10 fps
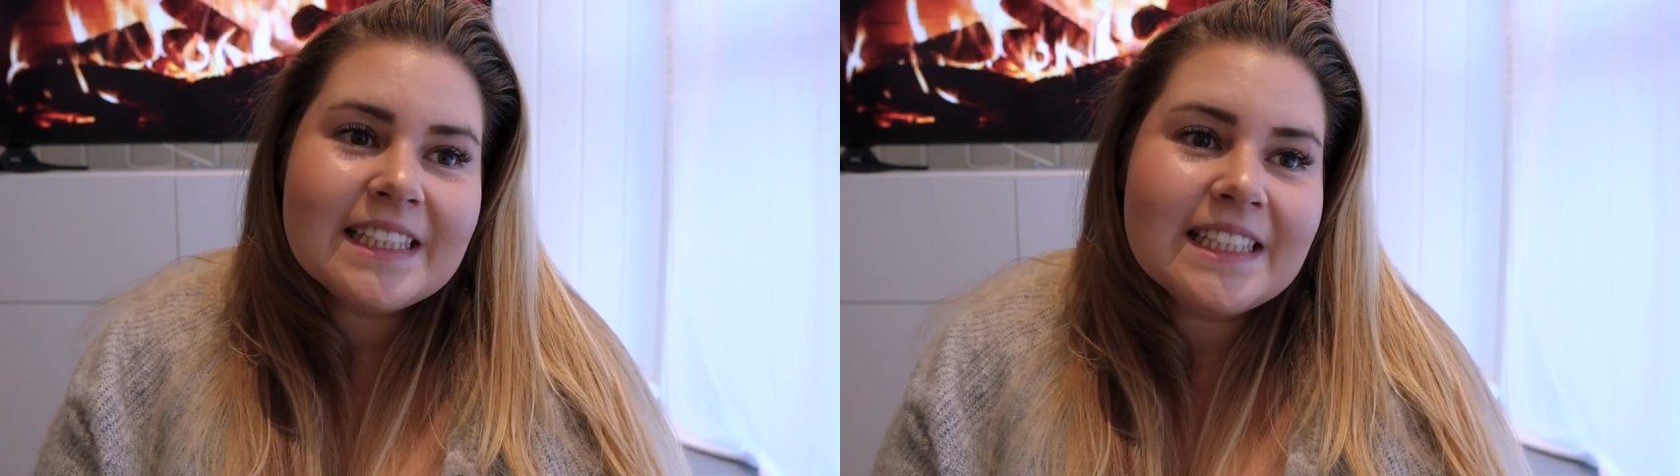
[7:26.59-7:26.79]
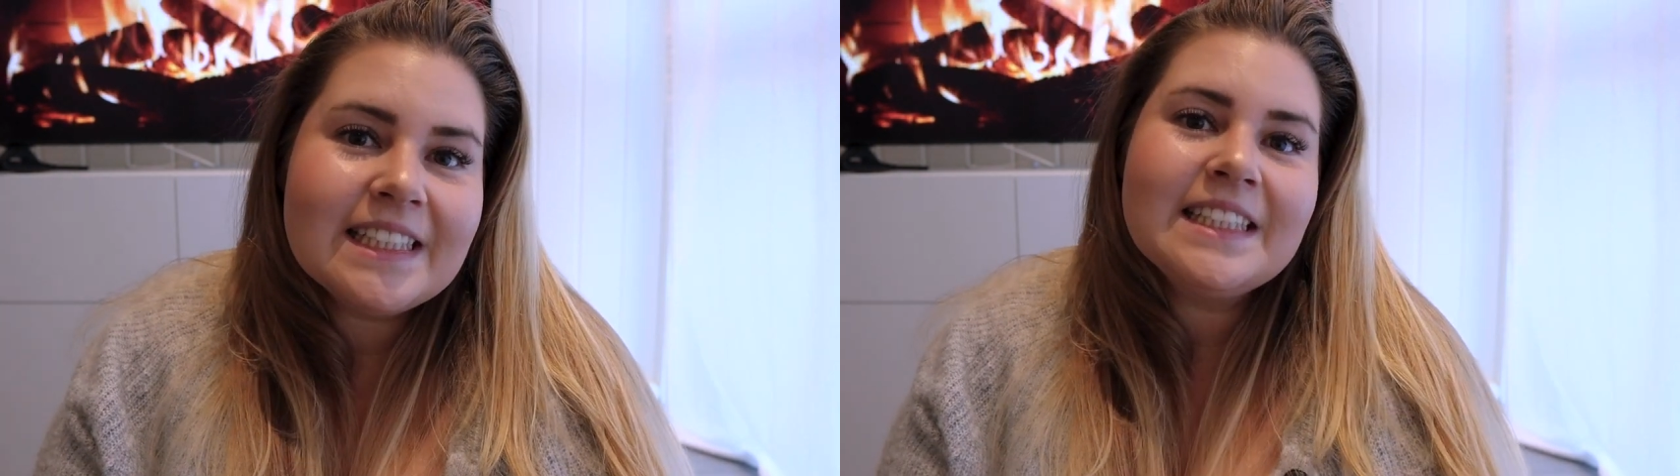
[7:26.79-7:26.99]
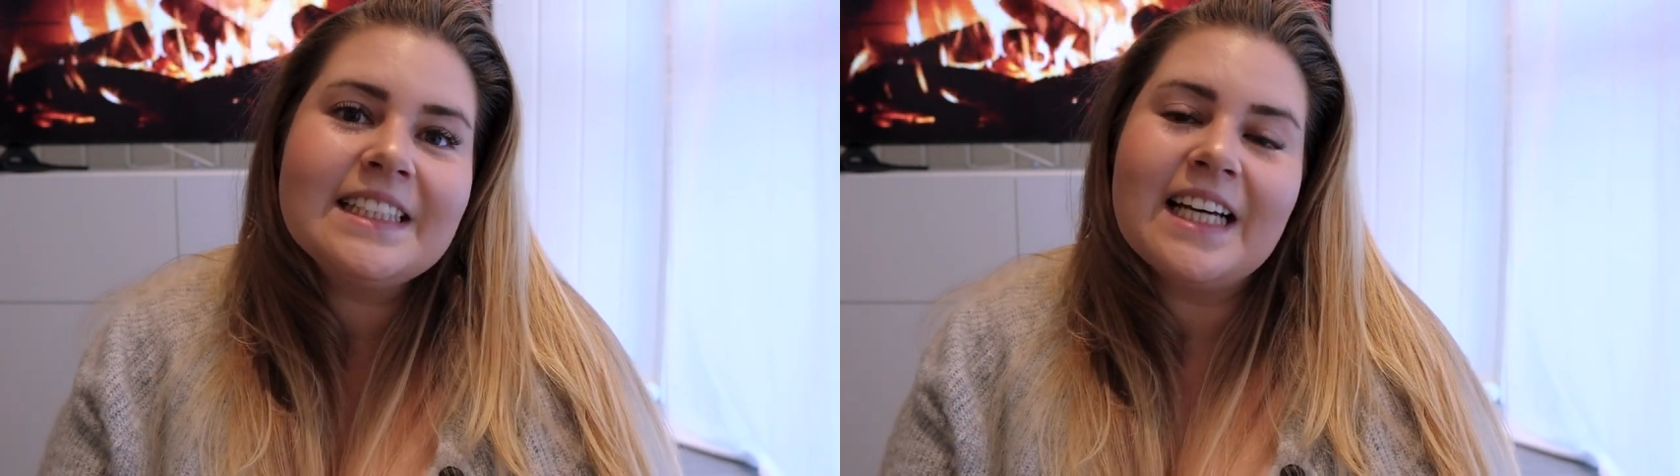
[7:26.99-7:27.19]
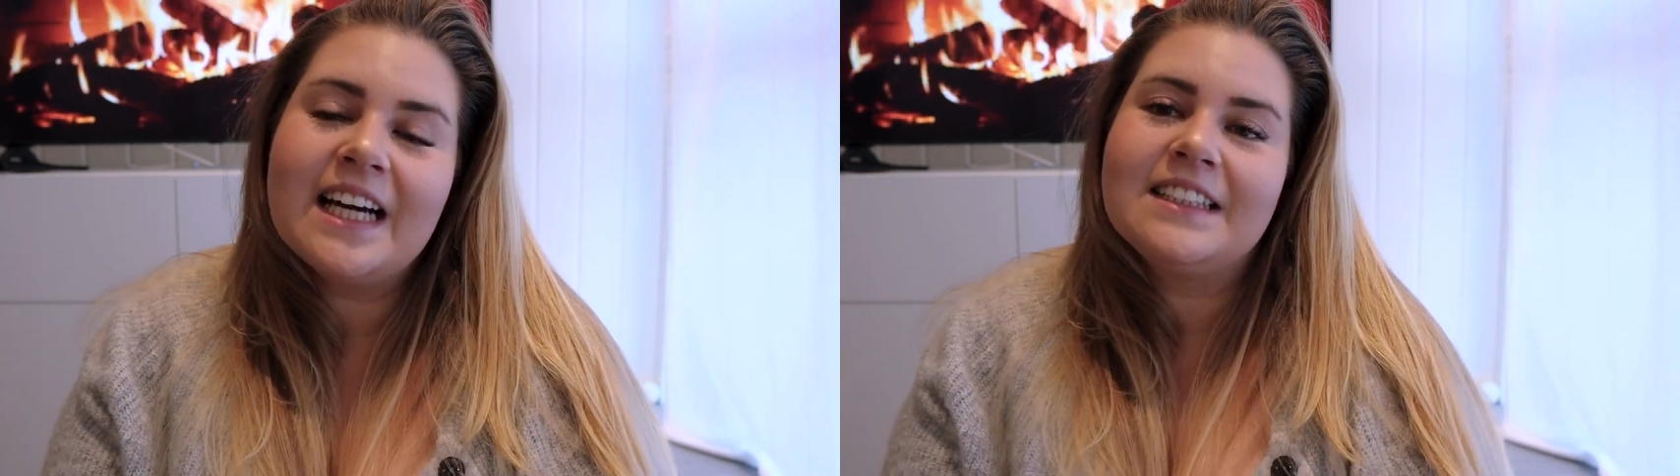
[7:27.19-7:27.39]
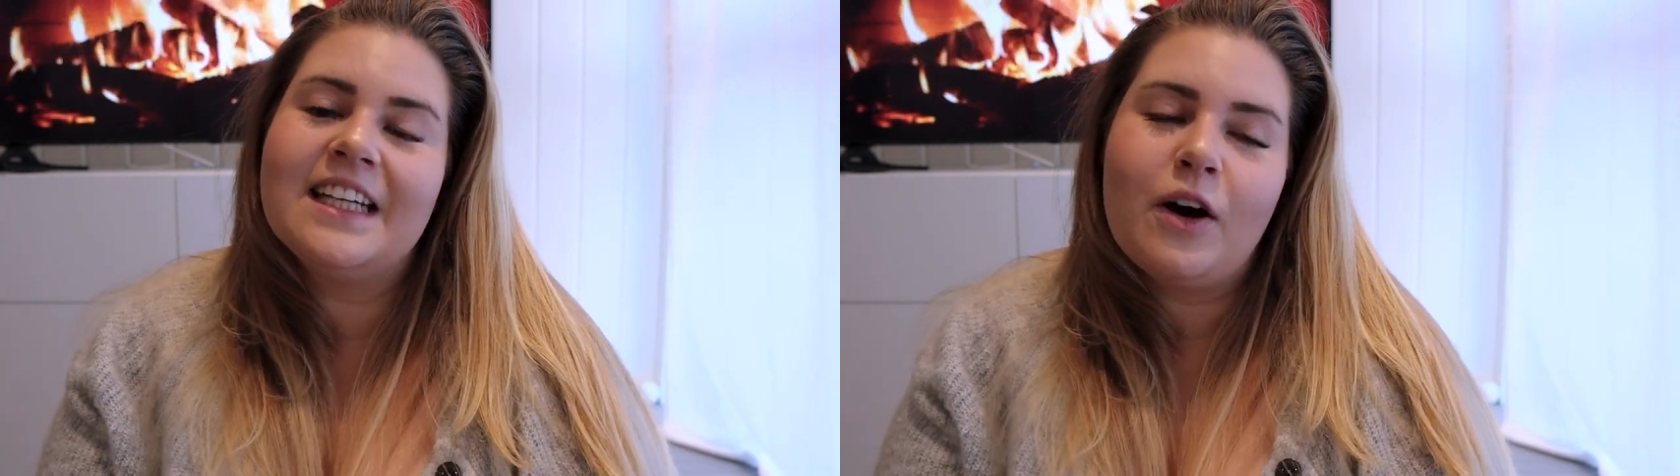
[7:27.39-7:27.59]
is
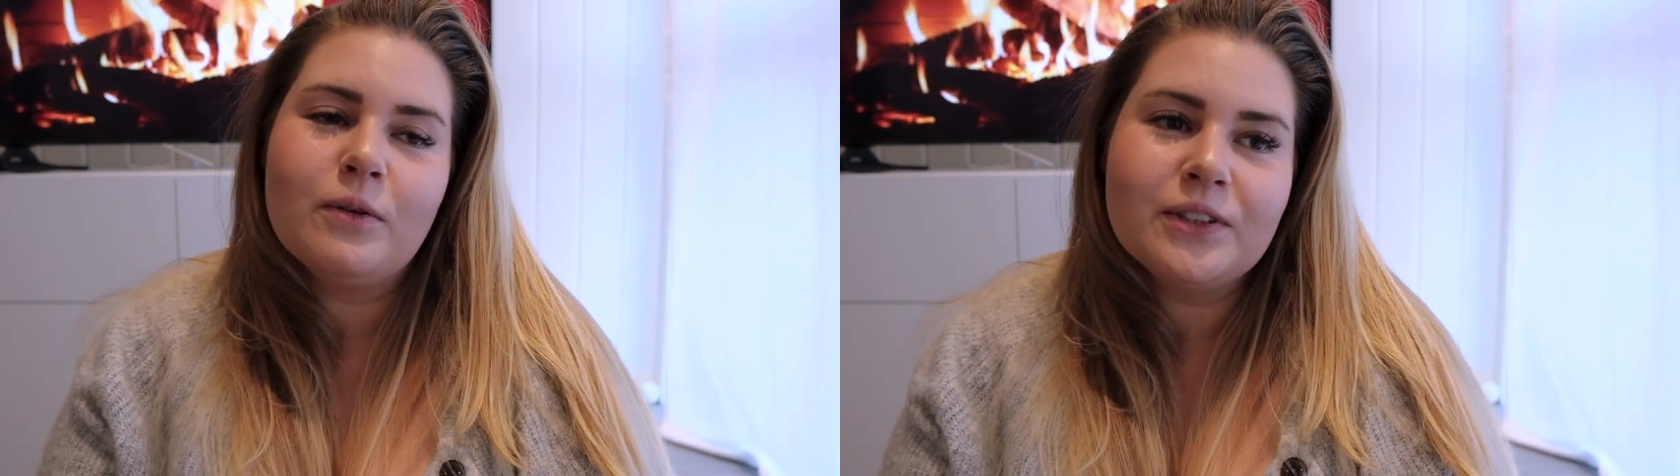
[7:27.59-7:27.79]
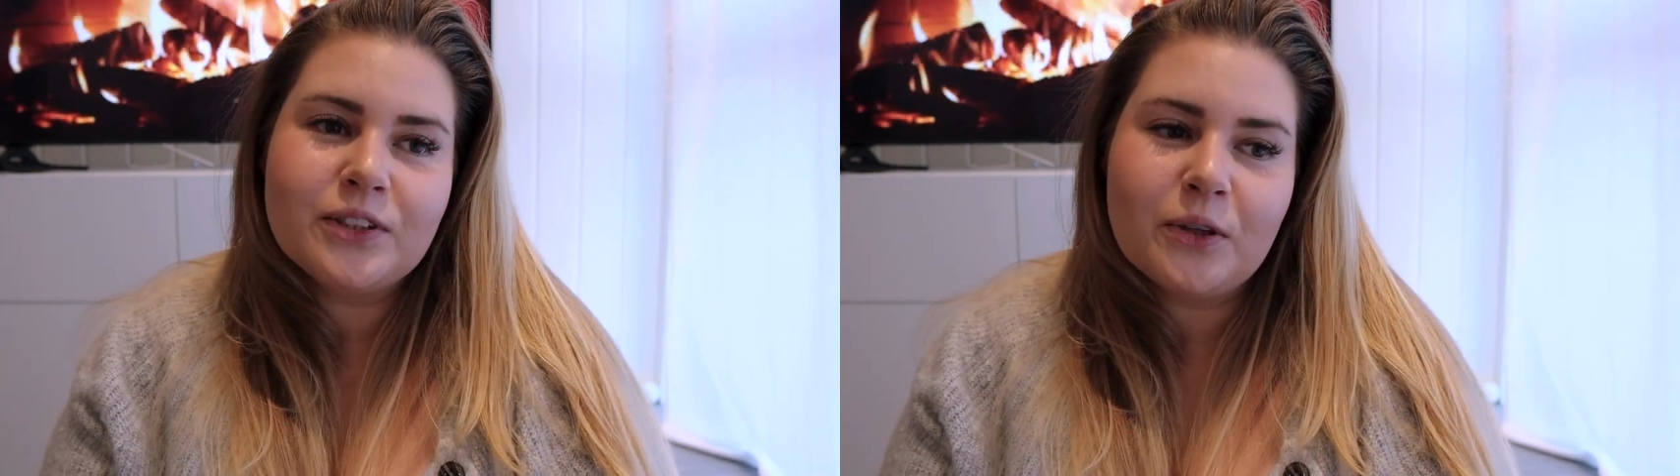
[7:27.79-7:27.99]
that towels